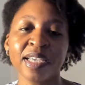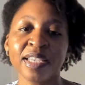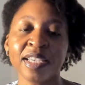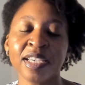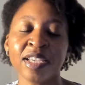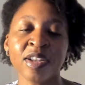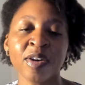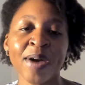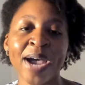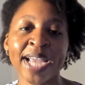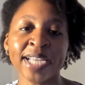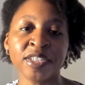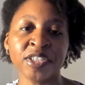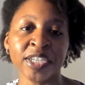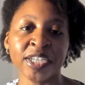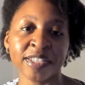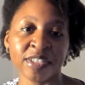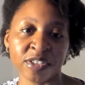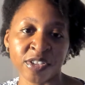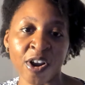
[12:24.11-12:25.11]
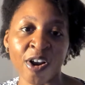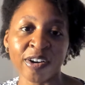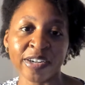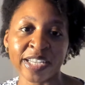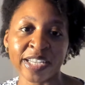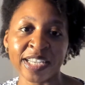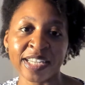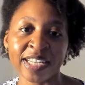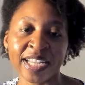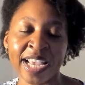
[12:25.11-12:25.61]
I had just
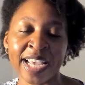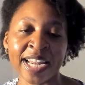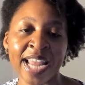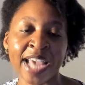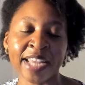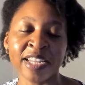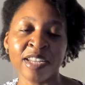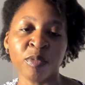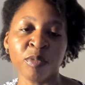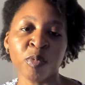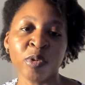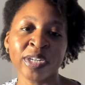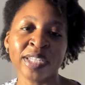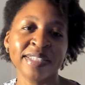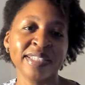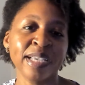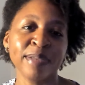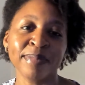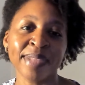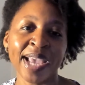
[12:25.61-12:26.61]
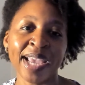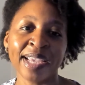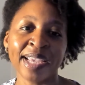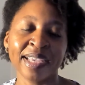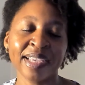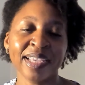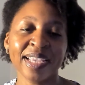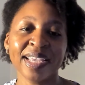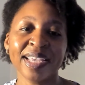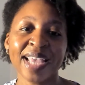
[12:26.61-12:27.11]
started and I didn't want to seem like